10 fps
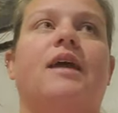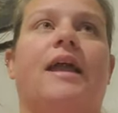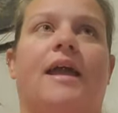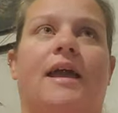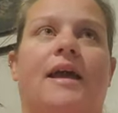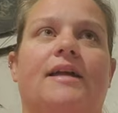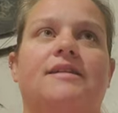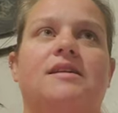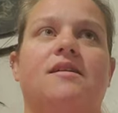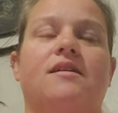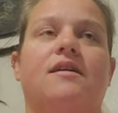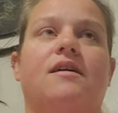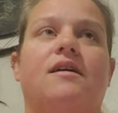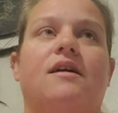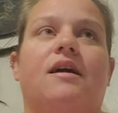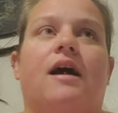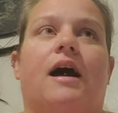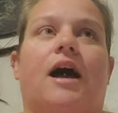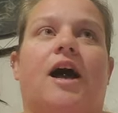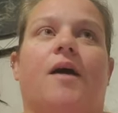And
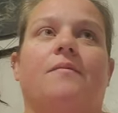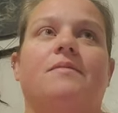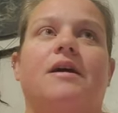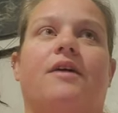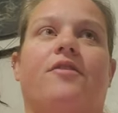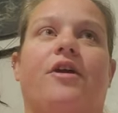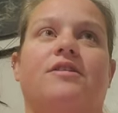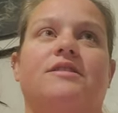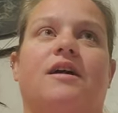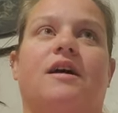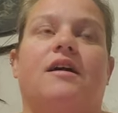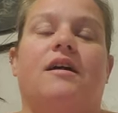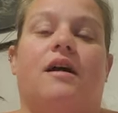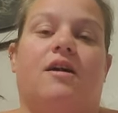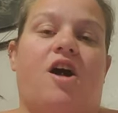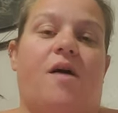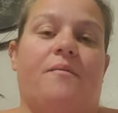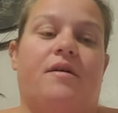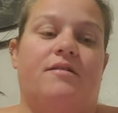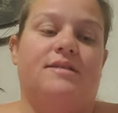um, there's a, a
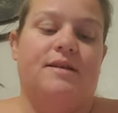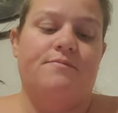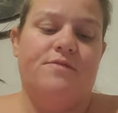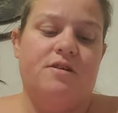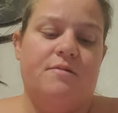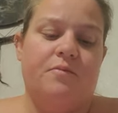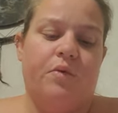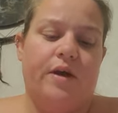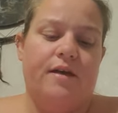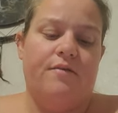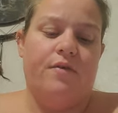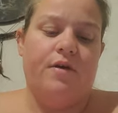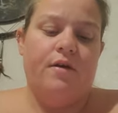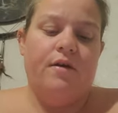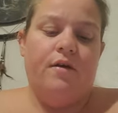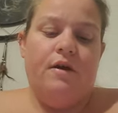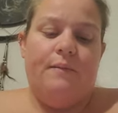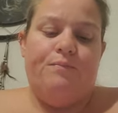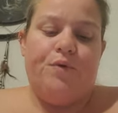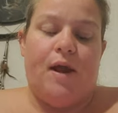common symptom with
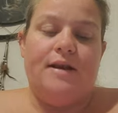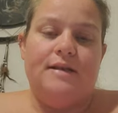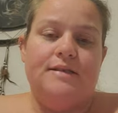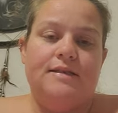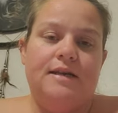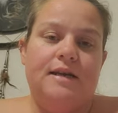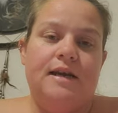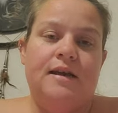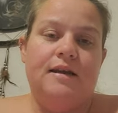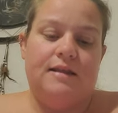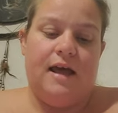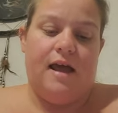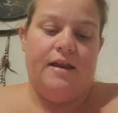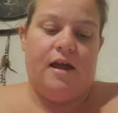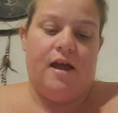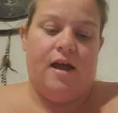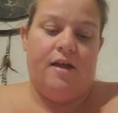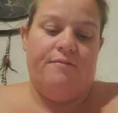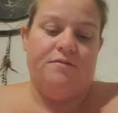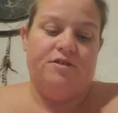pregnancy that
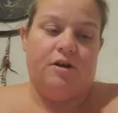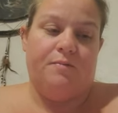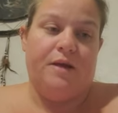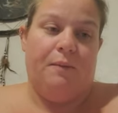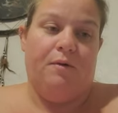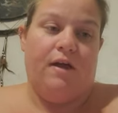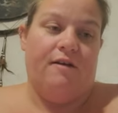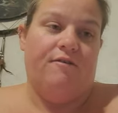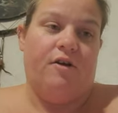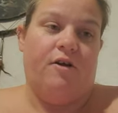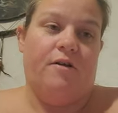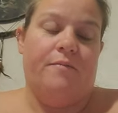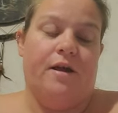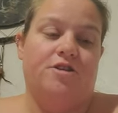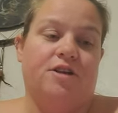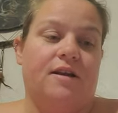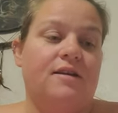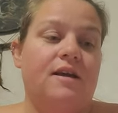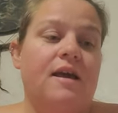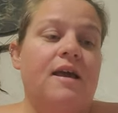I'm sure people have heard
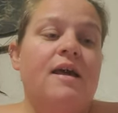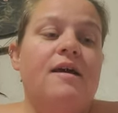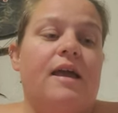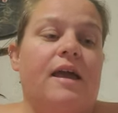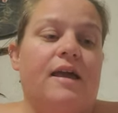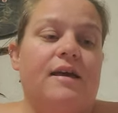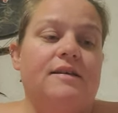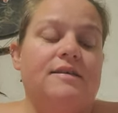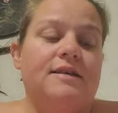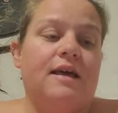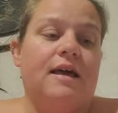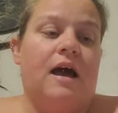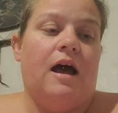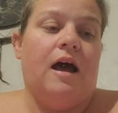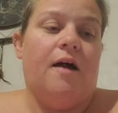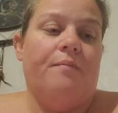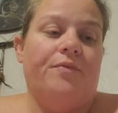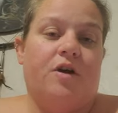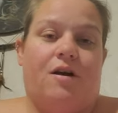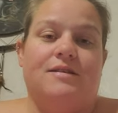mentioned is um,
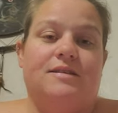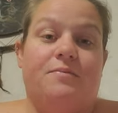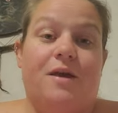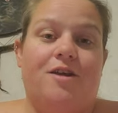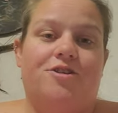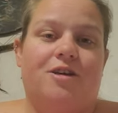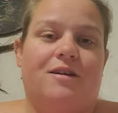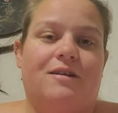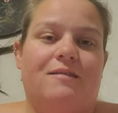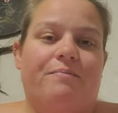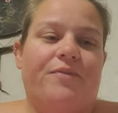constipation.